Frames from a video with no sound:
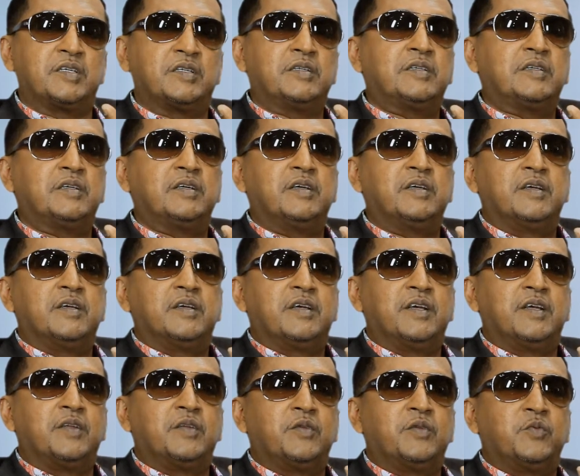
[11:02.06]
in
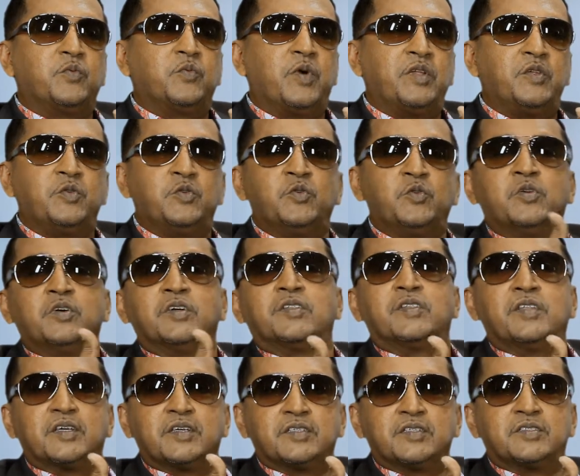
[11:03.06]
when you do good
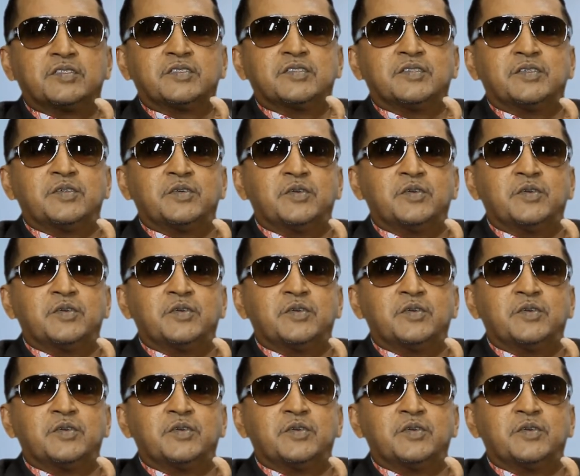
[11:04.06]
things,